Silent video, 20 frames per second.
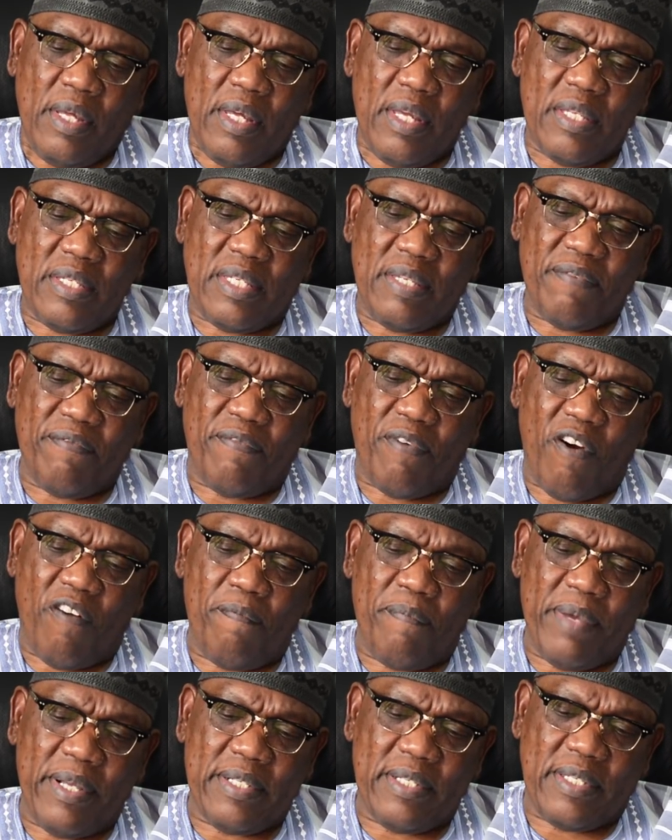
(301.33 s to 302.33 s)
his
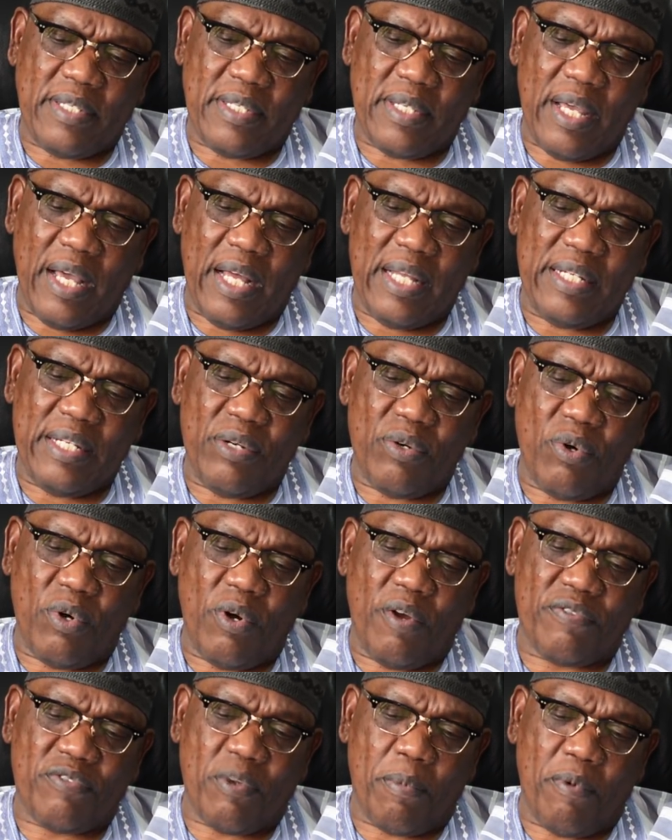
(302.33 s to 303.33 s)
involvement and the
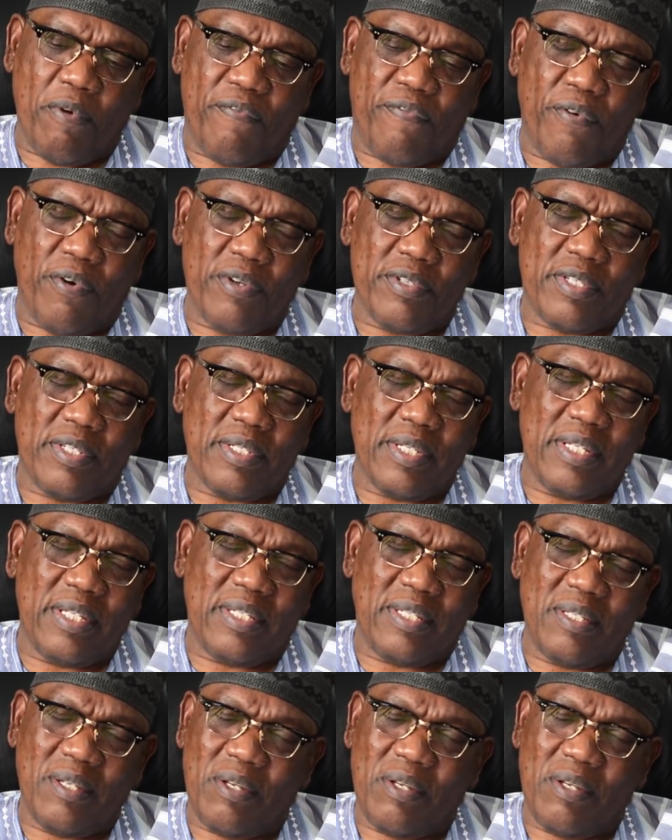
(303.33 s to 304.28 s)
role of some of us is